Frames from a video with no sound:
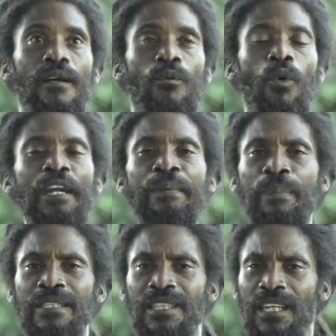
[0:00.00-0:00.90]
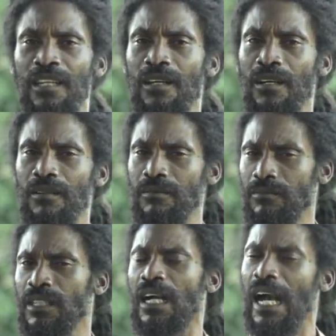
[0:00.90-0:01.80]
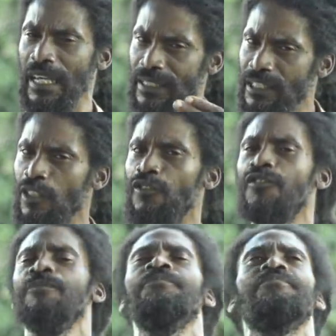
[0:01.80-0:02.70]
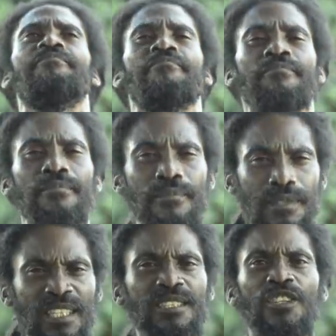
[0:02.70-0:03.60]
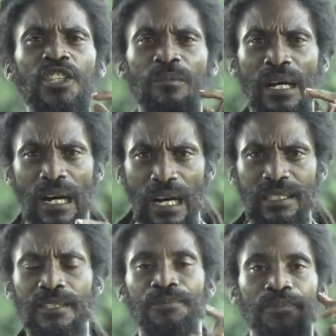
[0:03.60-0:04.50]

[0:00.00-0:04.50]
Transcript: One in particular kind of touched my heart,